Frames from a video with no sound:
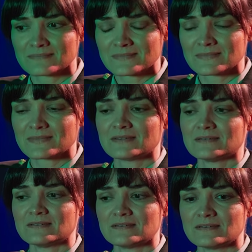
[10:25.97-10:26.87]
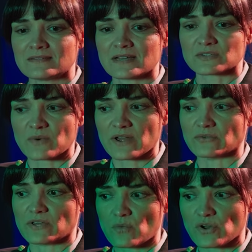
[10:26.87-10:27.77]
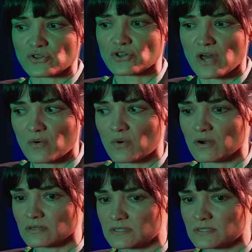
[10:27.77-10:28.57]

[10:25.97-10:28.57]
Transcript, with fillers: and weak super advanced second generation